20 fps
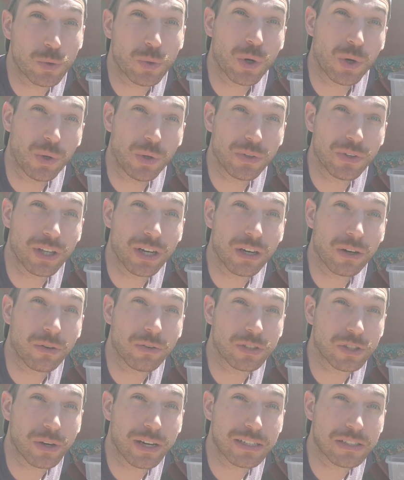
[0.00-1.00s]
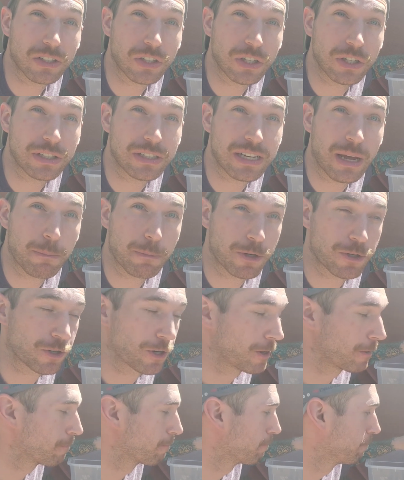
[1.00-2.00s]
cold though, so it has good
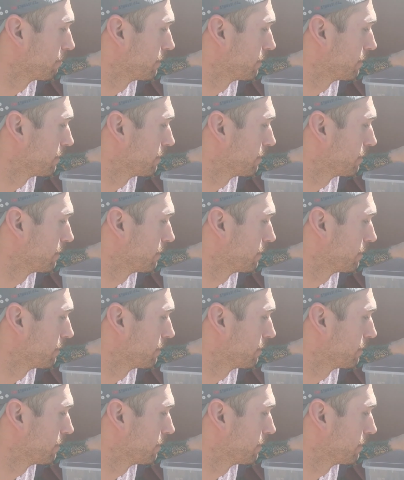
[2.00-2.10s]
temperature.